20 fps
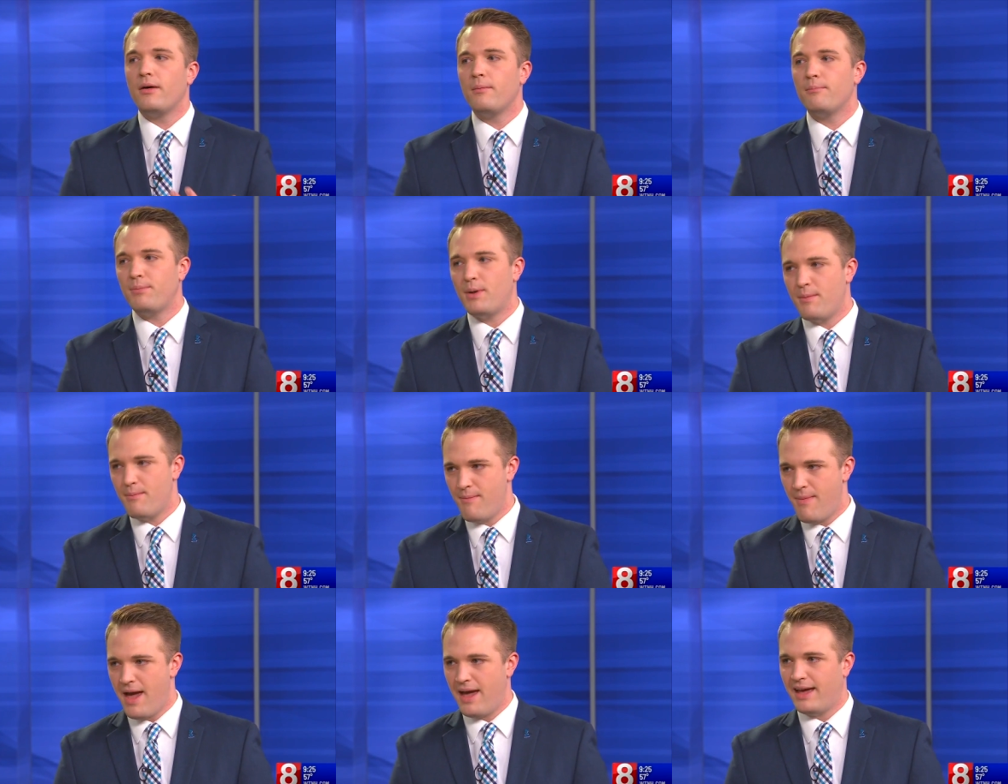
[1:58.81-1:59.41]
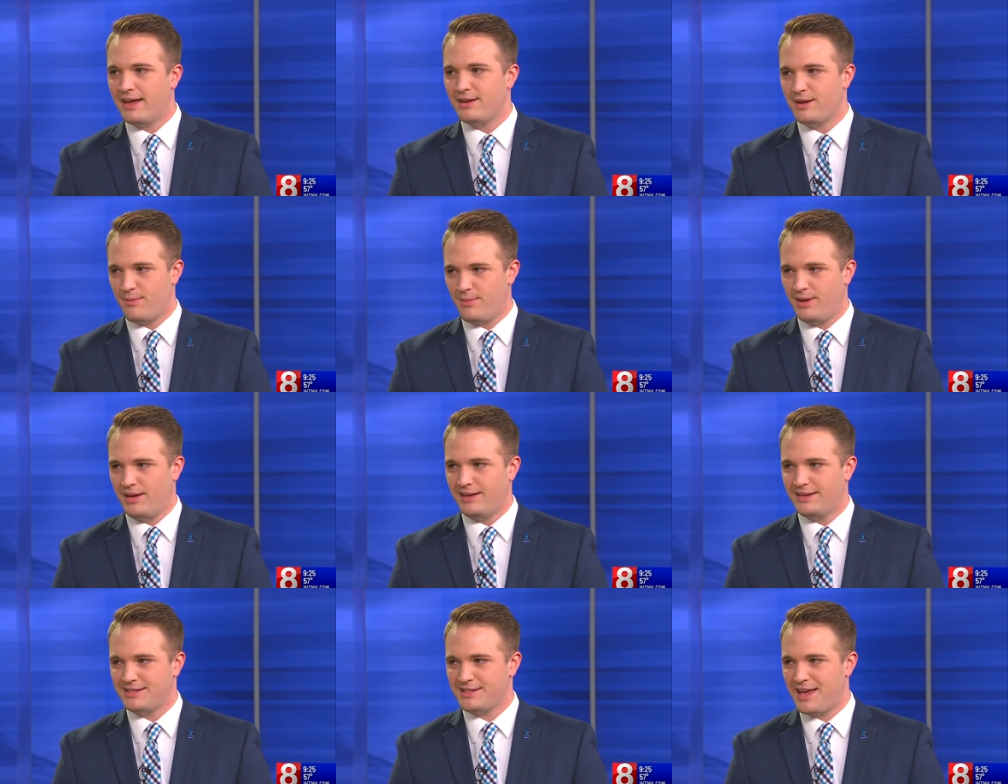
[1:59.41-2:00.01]
but may end up
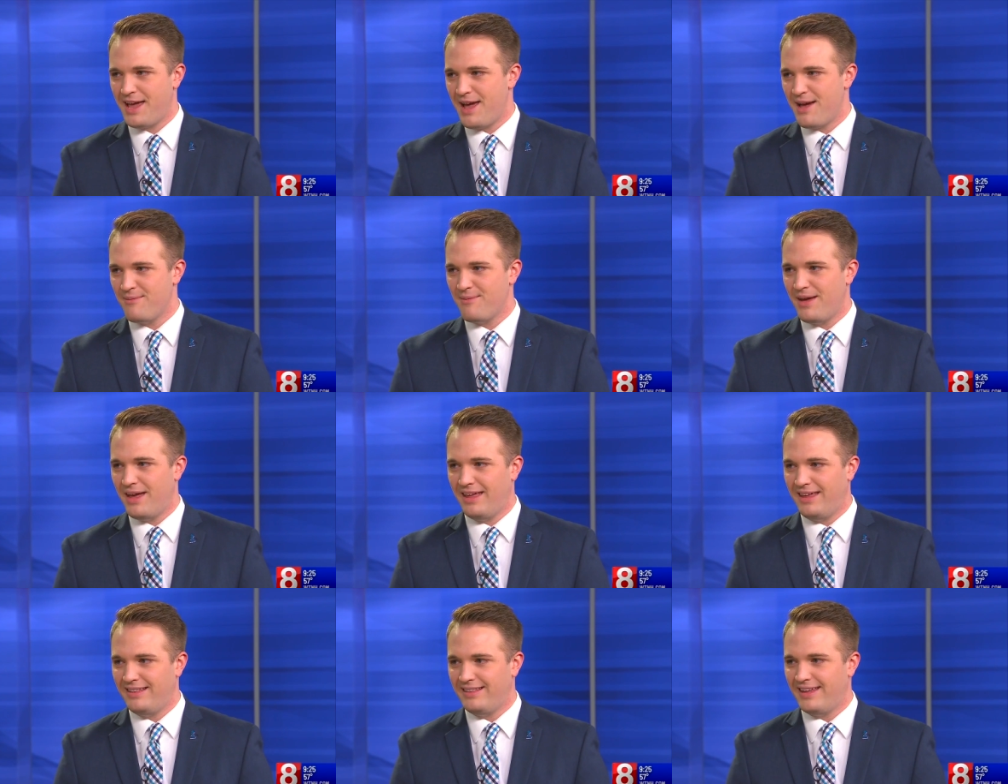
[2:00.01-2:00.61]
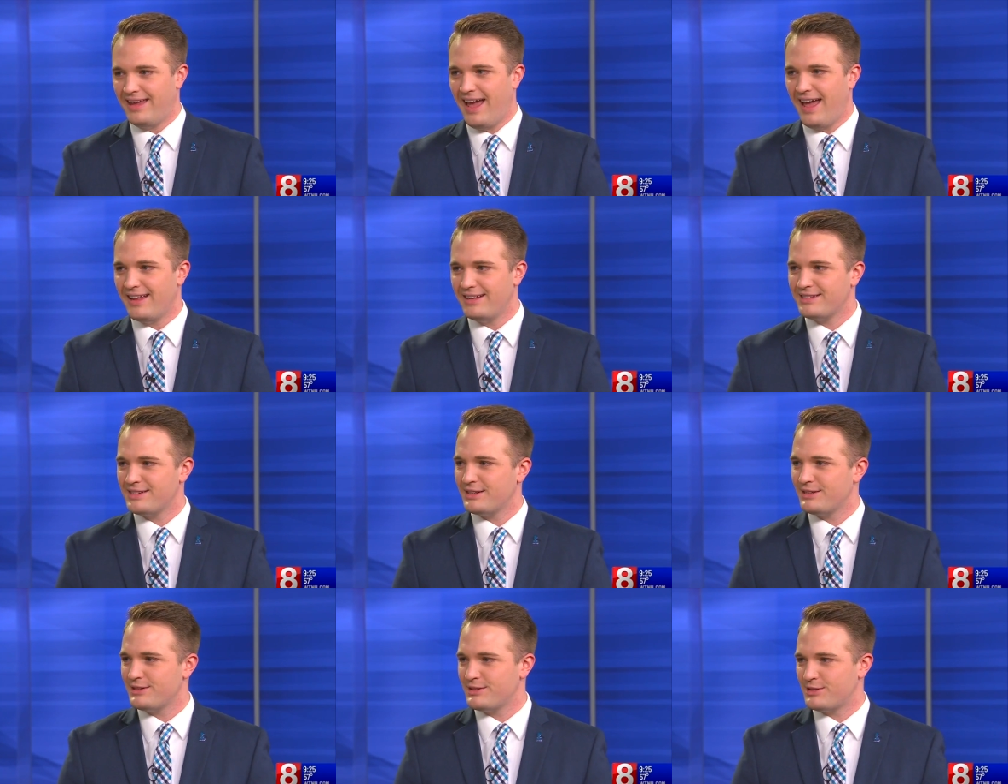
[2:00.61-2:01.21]
being a scam in the
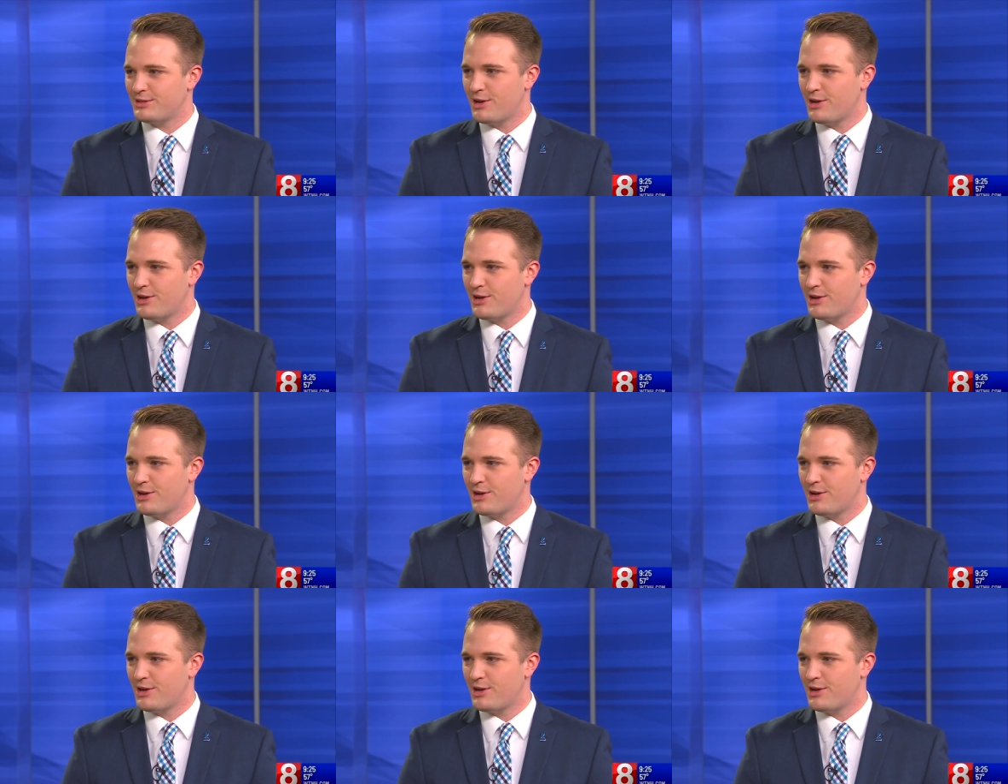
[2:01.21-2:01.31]
end. So.